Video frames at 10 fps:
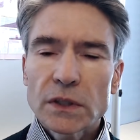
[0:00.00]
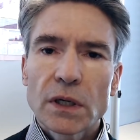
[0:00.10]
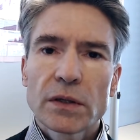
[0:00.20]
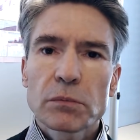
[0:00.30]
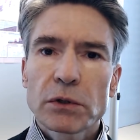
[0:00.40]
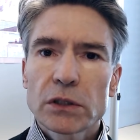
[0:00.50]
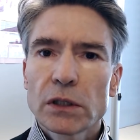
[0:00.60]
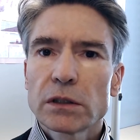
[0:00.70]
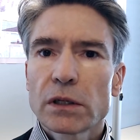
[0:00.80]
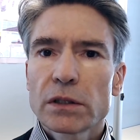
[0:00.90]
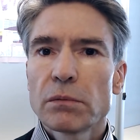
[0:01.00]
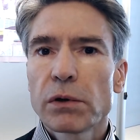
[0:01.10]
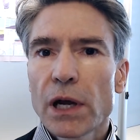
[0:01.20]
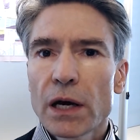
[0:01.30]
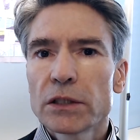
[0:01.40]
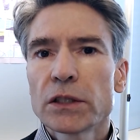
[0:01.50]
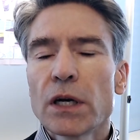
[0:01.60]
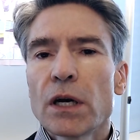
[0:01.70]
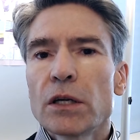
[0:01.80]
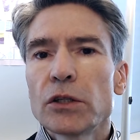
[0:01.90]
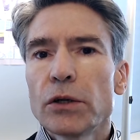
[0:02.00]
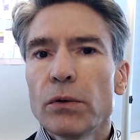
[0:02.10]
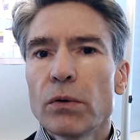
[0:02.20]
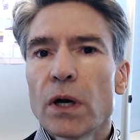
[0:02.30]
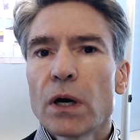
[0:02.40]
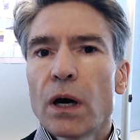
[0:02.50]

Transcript: and that particularly applies to